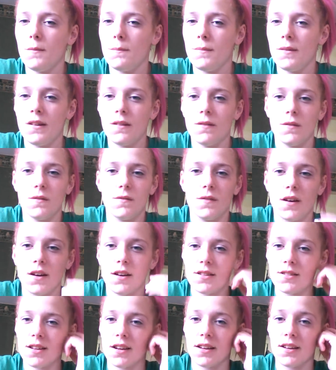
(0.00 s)
bit of
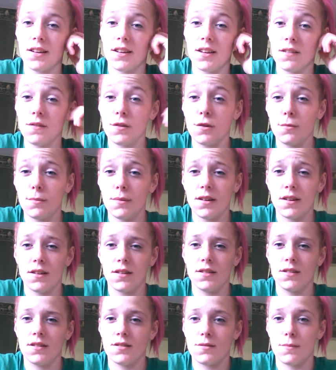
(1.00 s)
advice I can give you
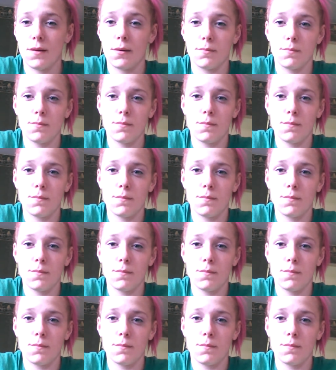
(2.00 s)
because my